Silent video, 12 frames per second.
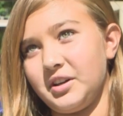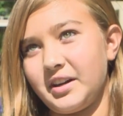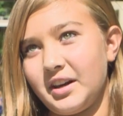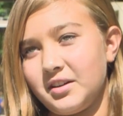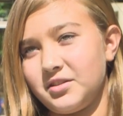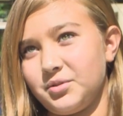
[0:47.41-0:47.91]

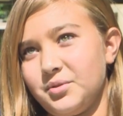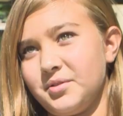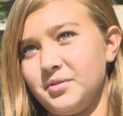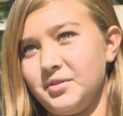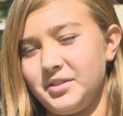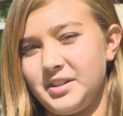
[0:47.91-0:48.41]
look at it
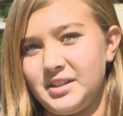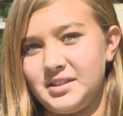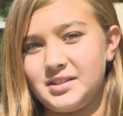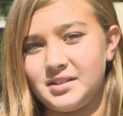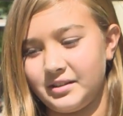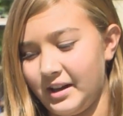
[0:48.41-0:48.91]
through
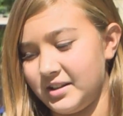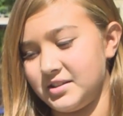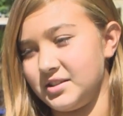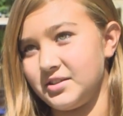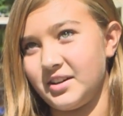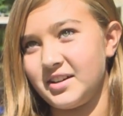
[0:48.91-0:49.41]
these
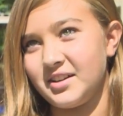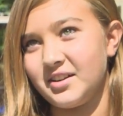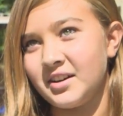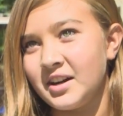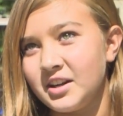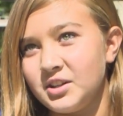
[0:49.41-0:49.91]
glasses right
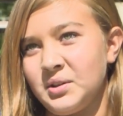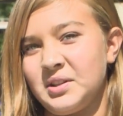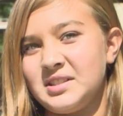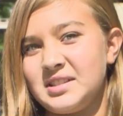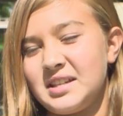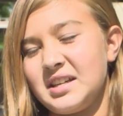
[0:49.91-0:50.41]
here. You
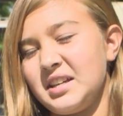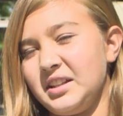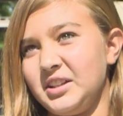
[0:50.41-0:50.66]
can see it.